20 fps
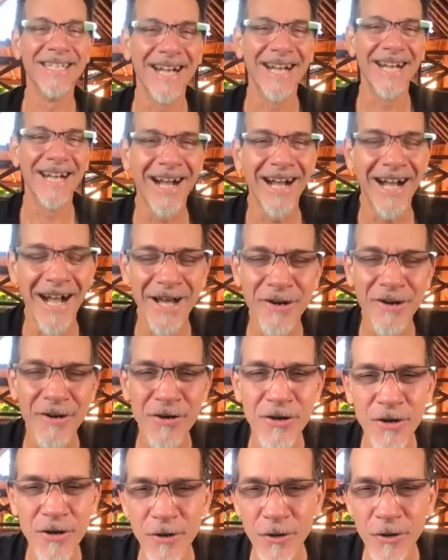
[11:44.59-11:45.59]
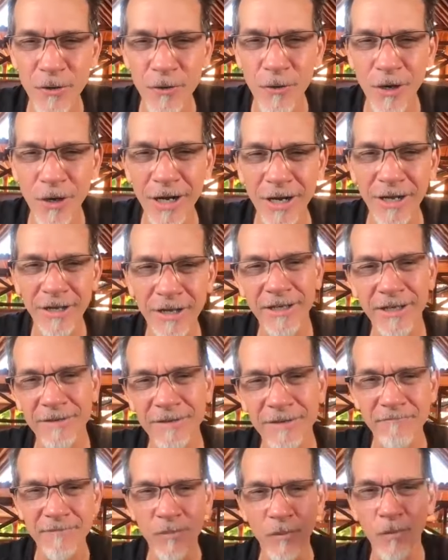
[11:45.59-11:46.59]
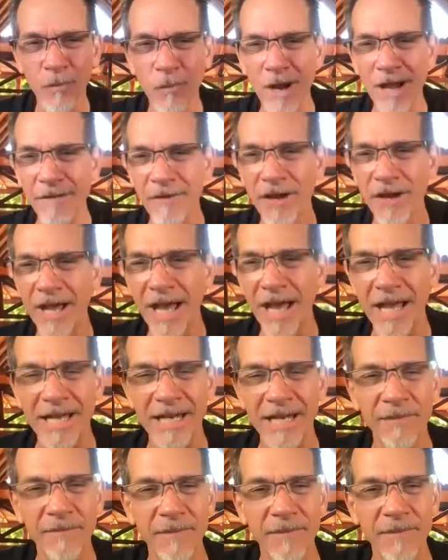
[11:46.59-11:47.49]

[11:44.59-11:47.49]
Uh, I don't know. Uh, you can wave your hand.